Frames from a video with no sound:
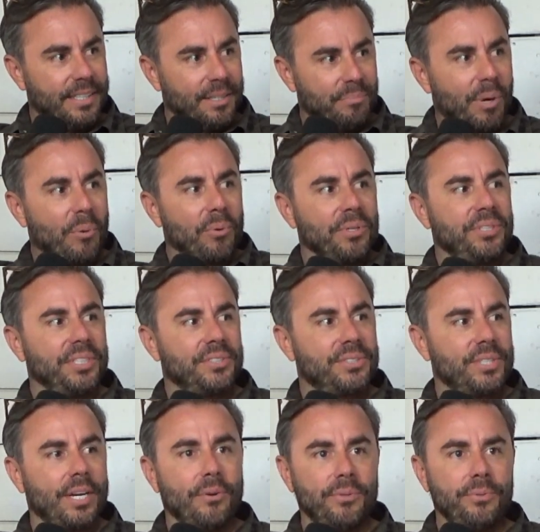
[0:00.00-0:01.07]
But we're
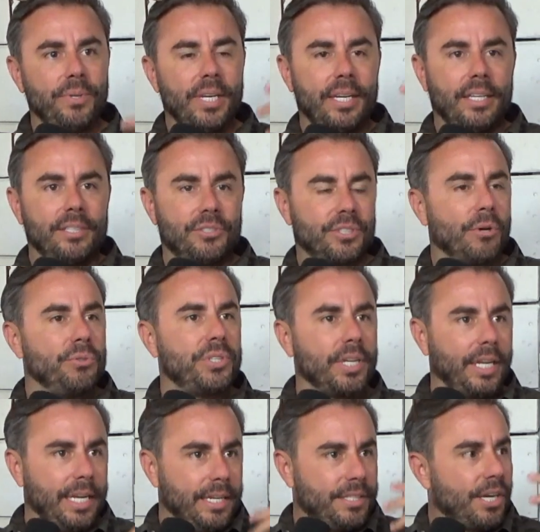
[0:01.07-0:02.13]
just so
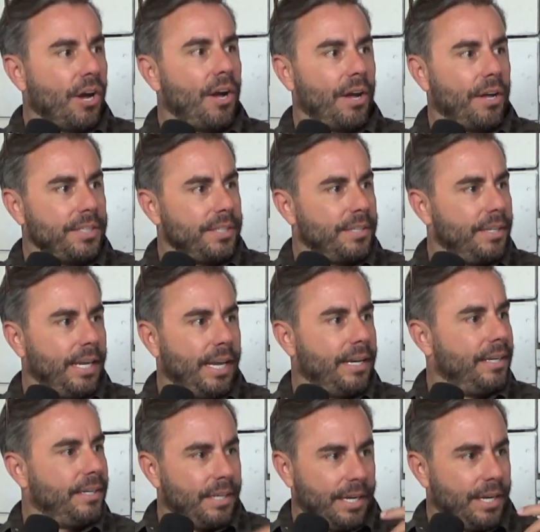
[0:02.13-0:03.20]
socially taught
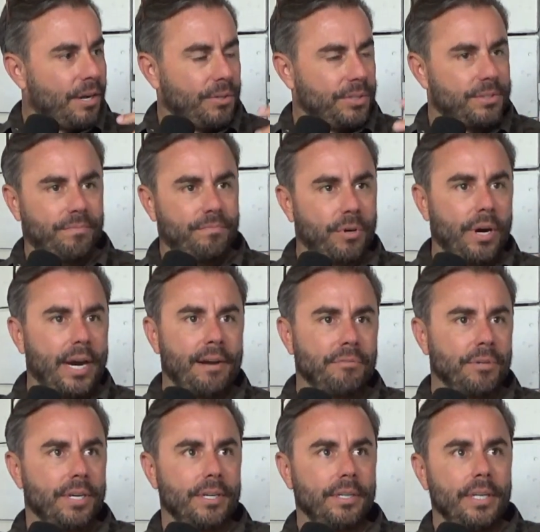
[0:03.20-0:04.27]
it's
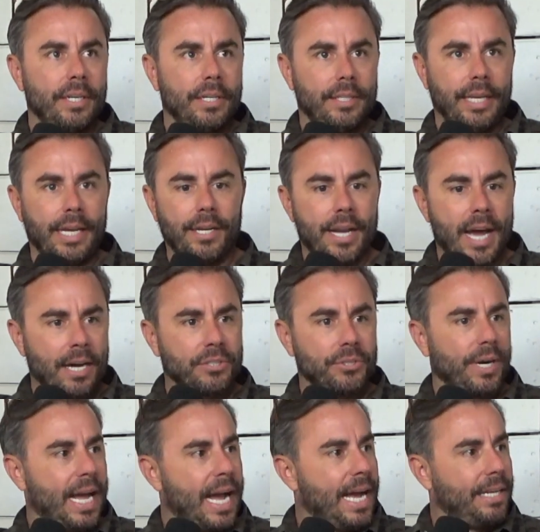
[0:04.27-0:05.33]
forever
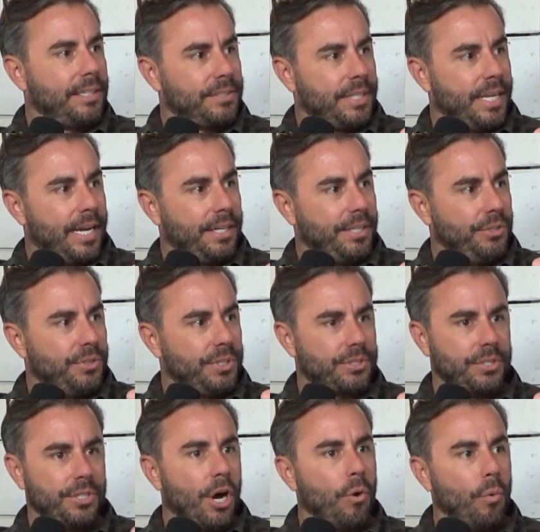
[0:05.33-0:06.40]
indoctrinized that you
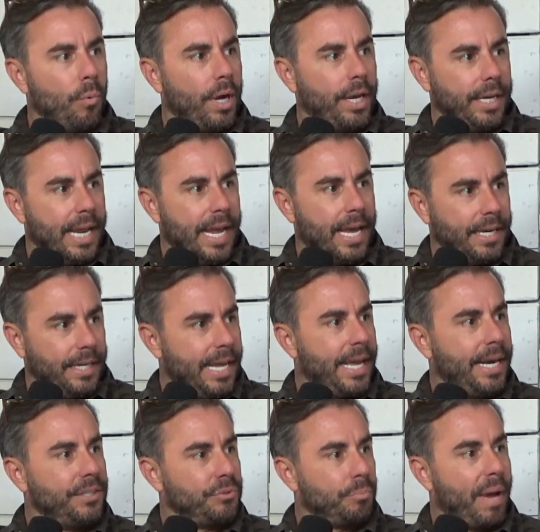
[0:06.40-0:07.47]
just don't want debt.
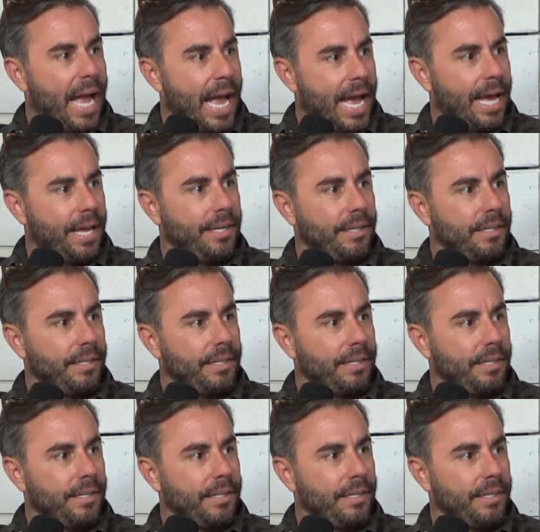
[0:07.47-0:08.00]
Debt is bad.